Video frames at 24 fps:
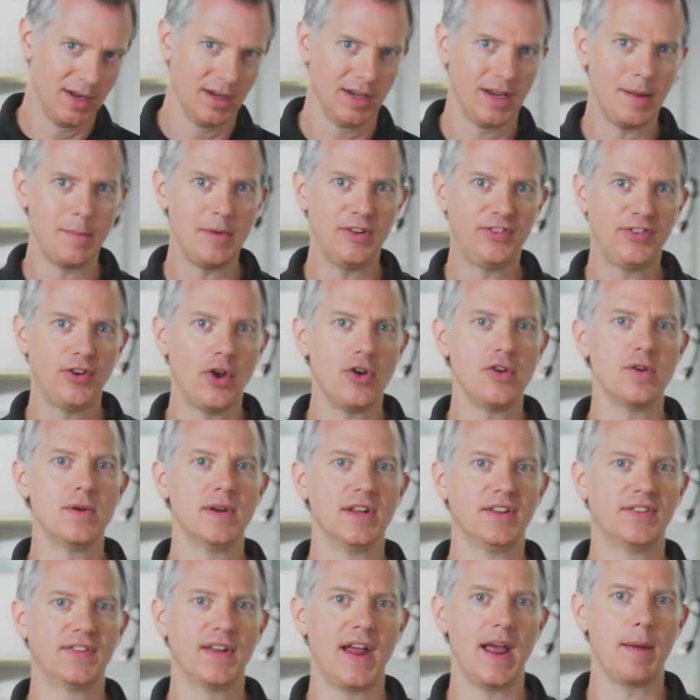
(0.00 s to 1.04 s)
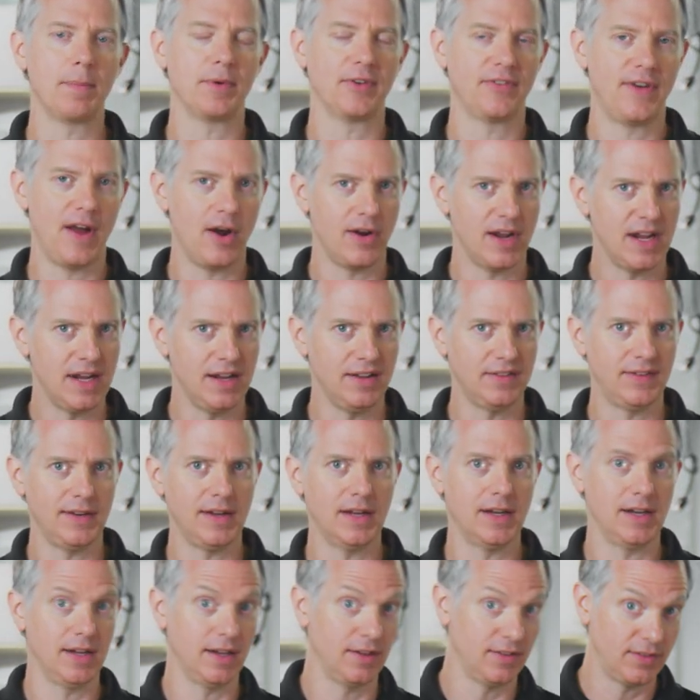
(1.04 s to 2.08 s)
Let me show you an example of how
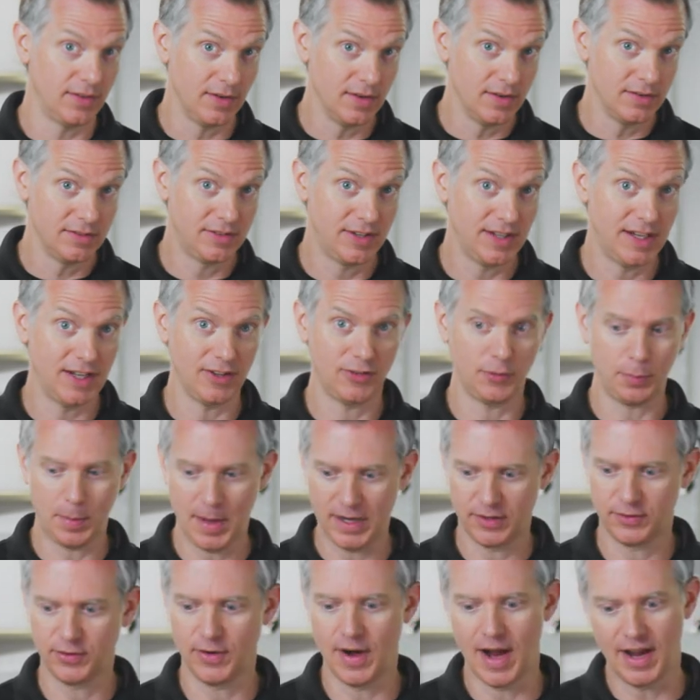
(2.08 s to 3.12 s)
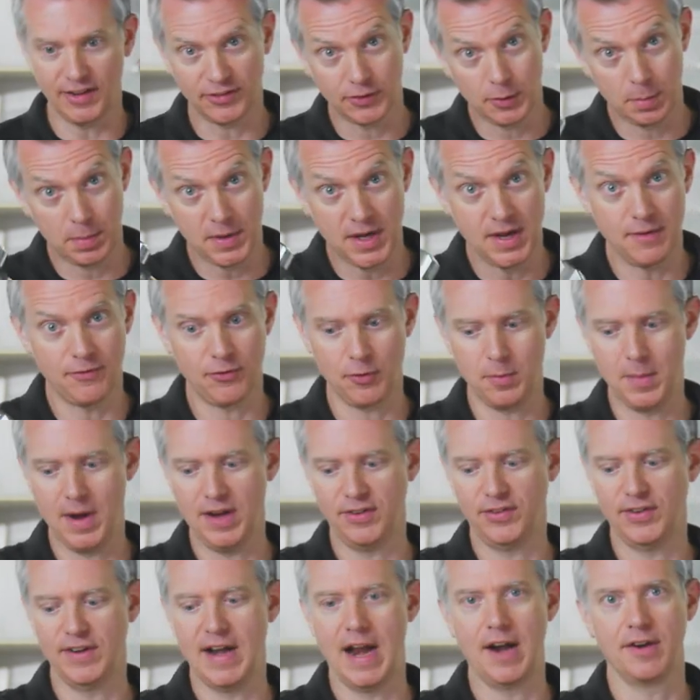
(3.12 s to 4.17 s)
easy it is to get spectroscopy
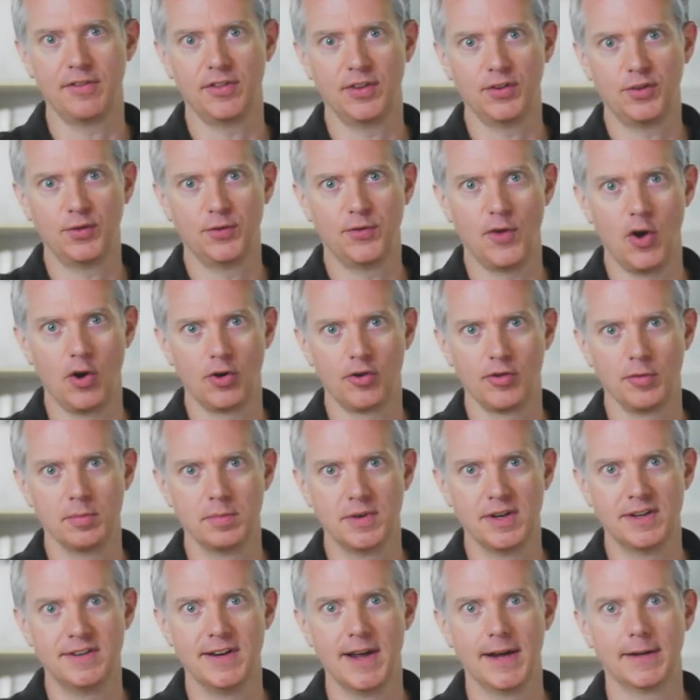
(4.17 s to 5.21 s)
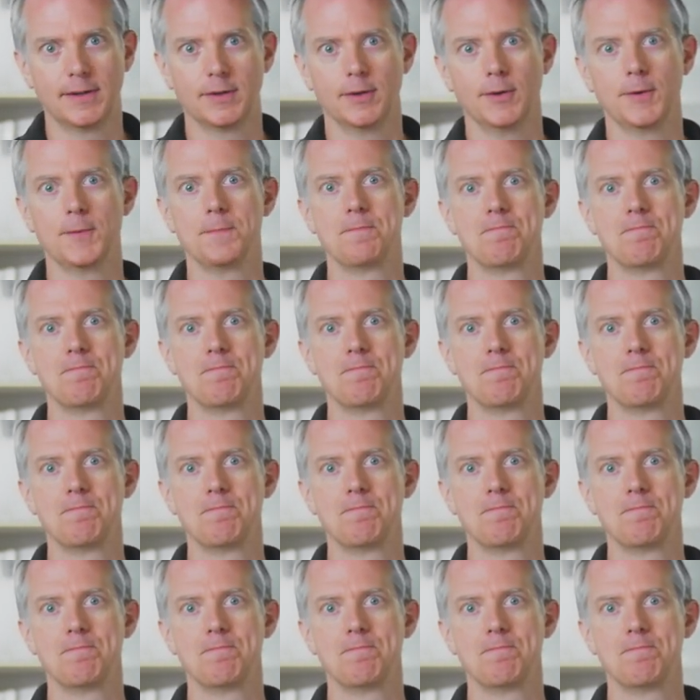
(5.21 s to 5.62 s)
information out of this fulcrum detector.